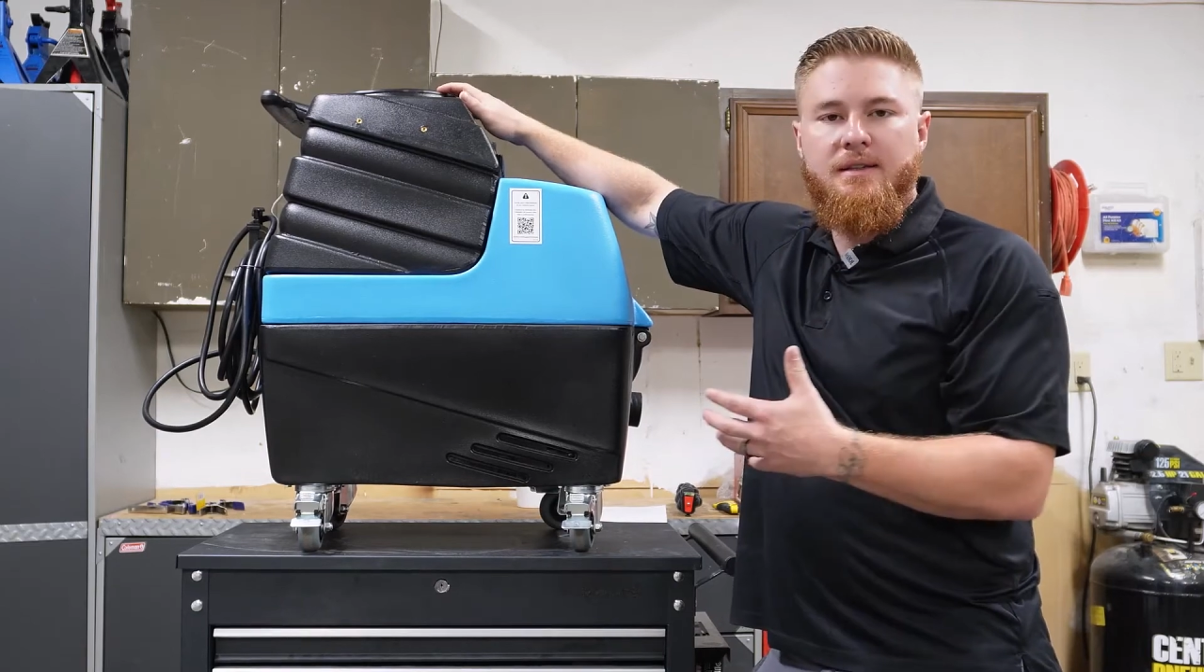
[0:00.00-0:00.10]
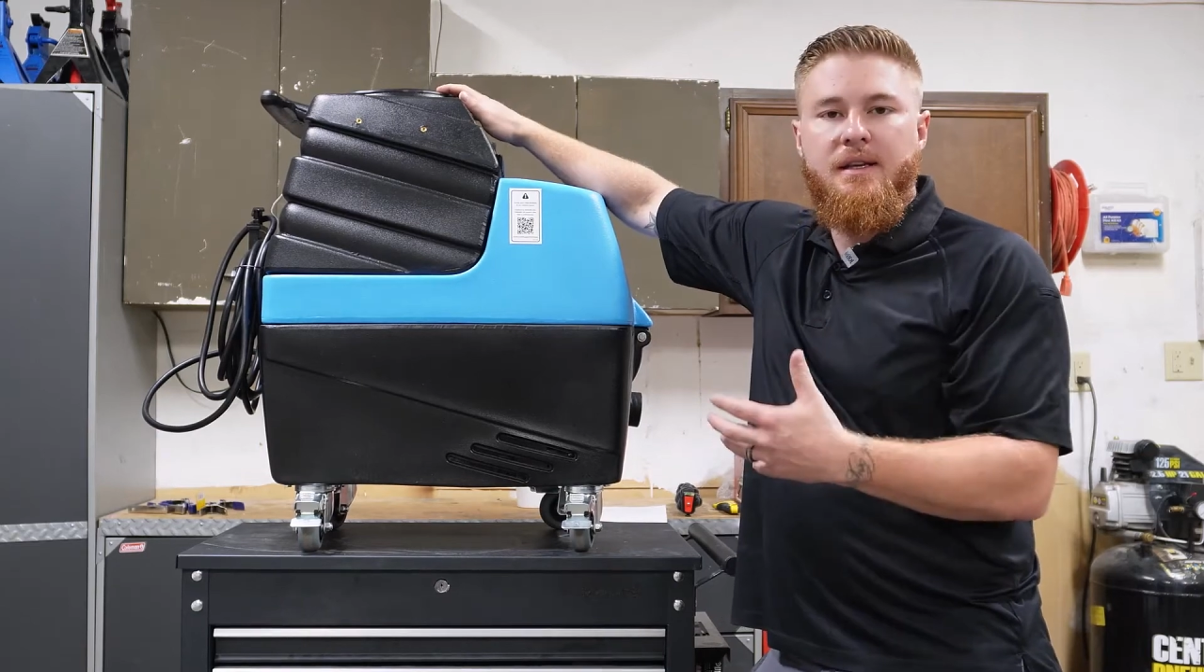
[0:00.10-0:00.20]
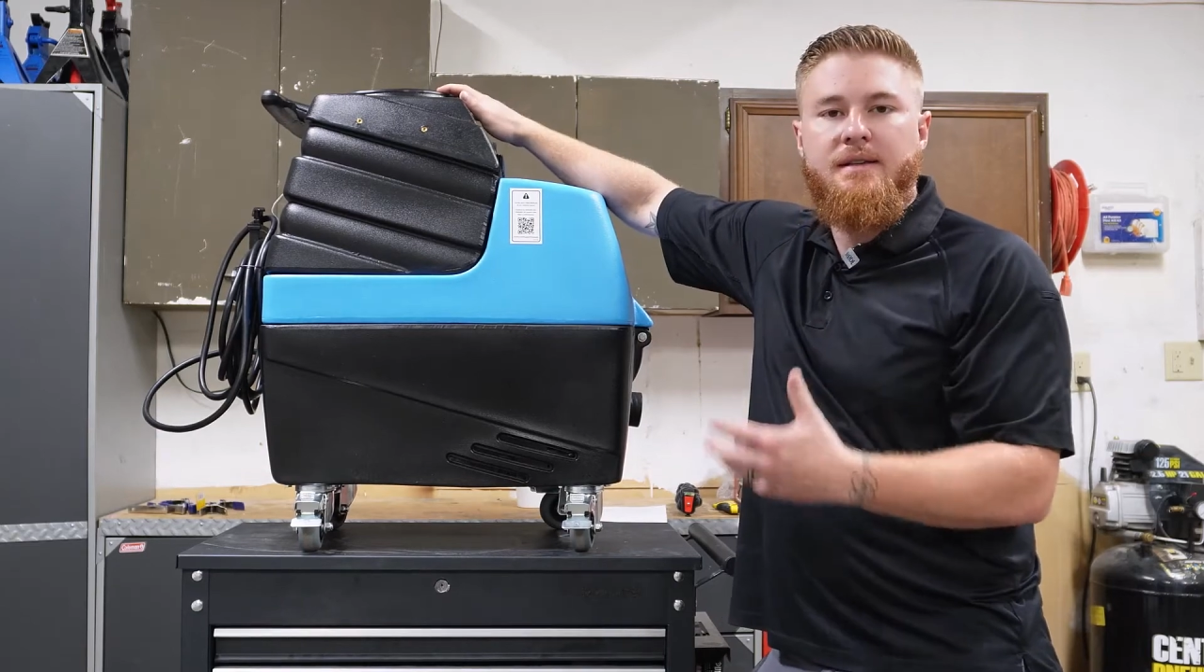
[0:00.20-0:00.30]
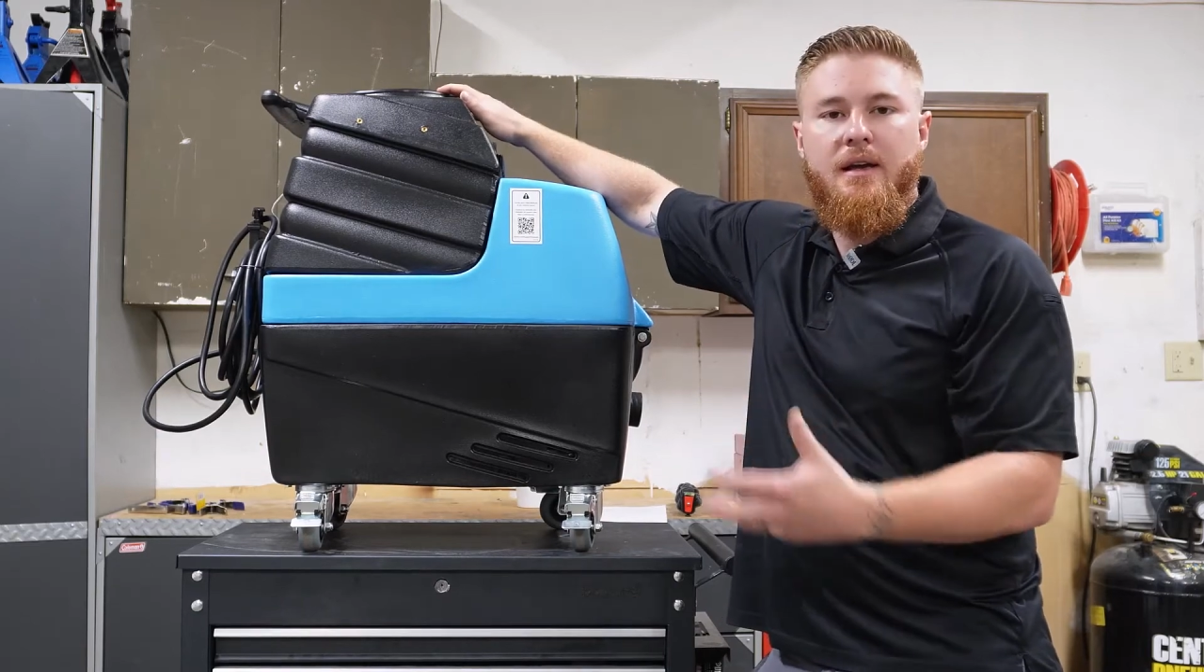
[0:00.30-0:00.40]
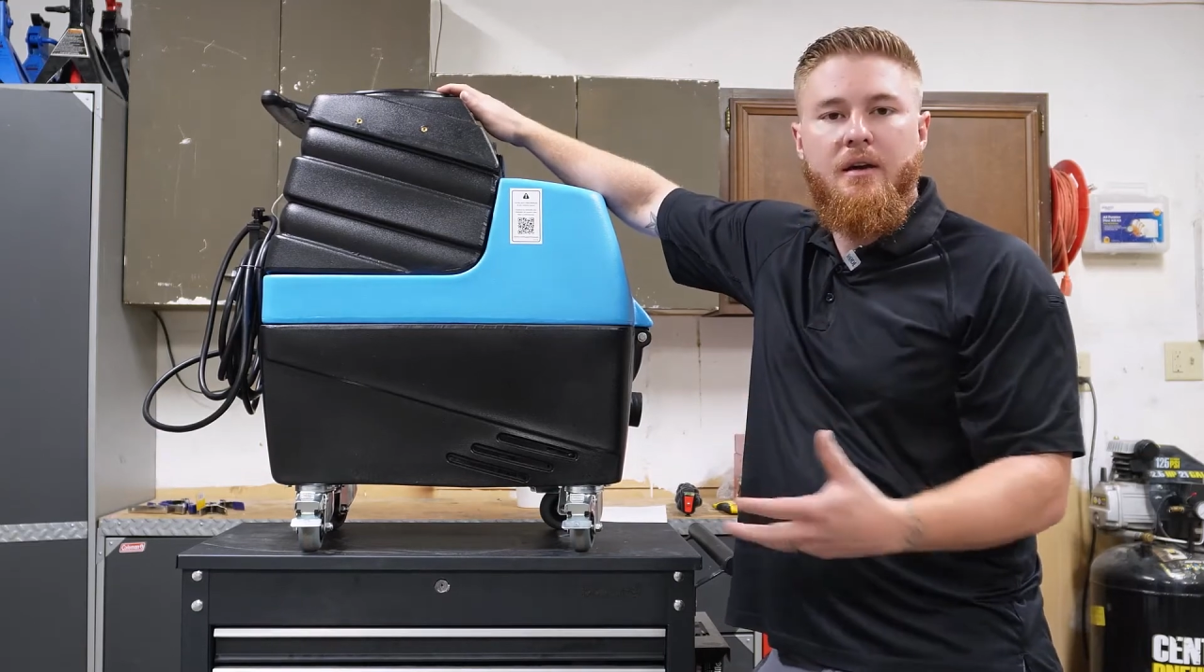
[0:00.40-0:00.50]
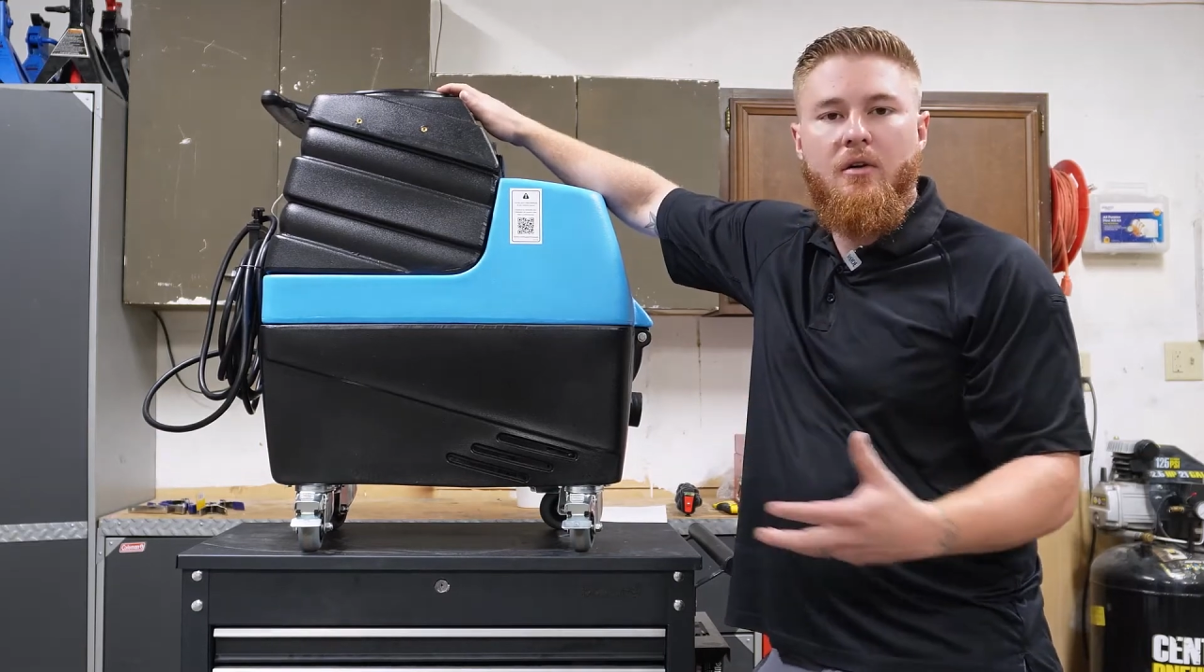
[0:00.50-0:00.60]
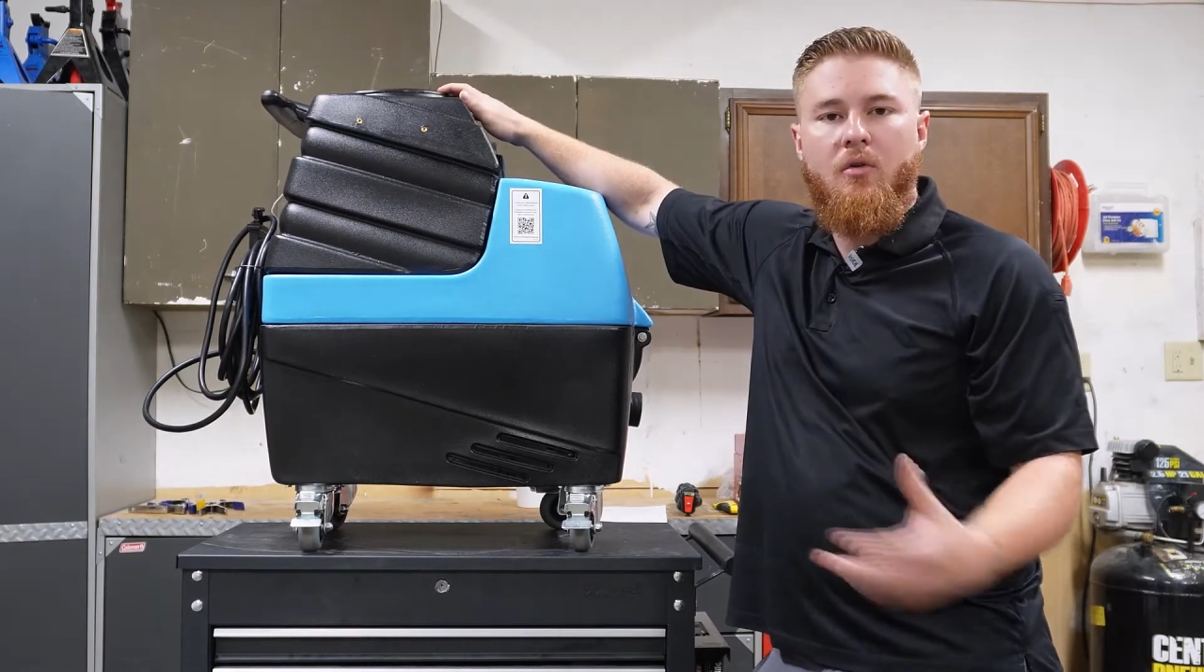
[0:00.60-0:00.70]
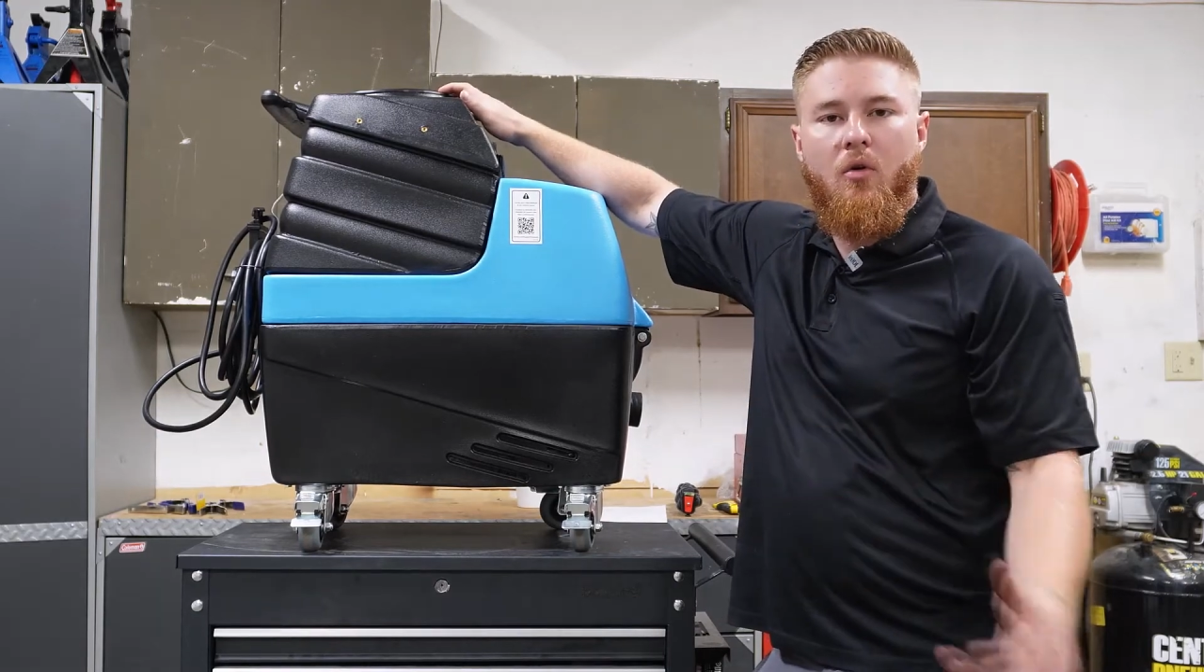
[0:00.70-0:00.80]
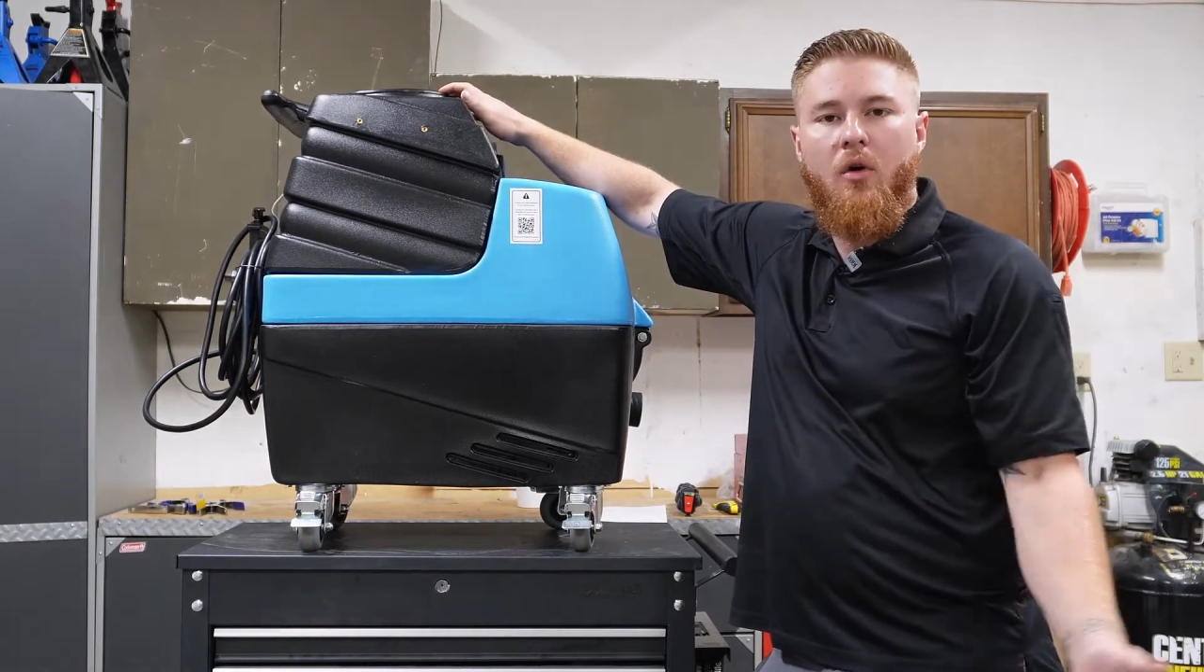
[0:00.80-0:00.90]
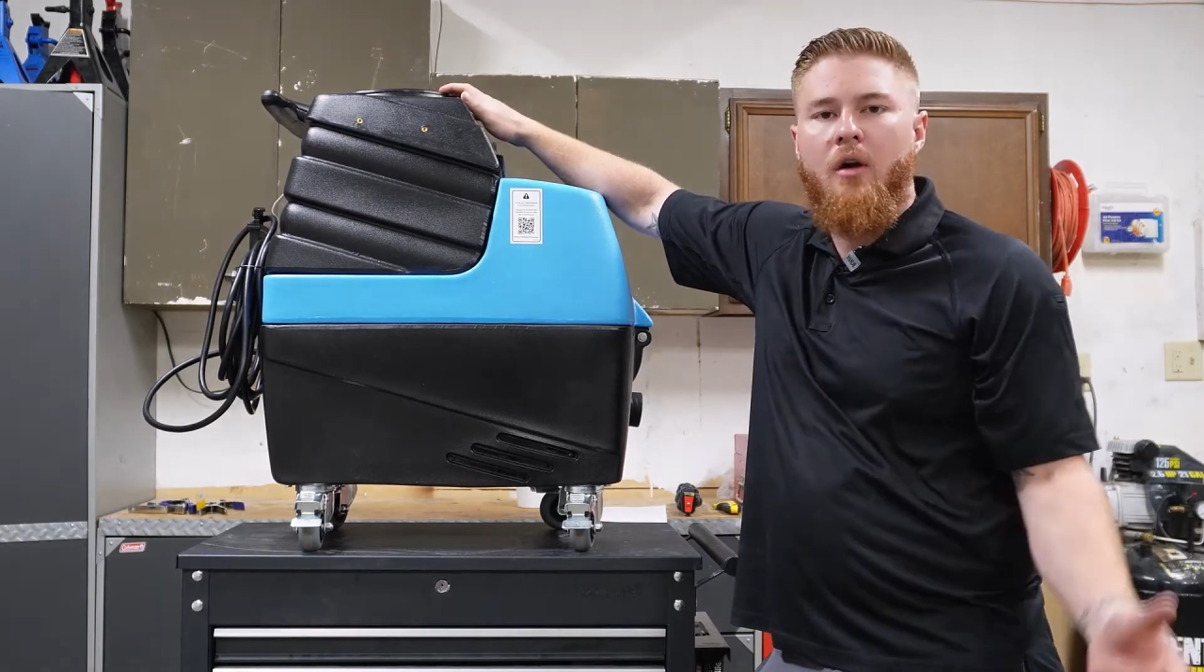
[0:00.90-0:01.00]

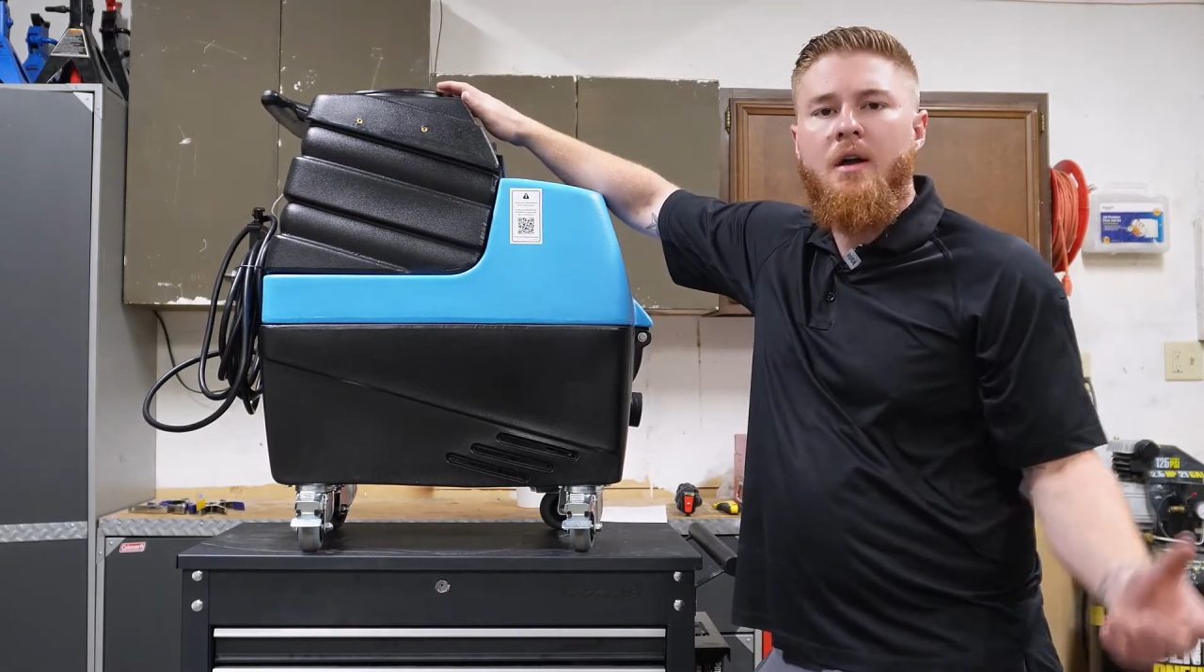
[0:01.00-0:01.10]
detail or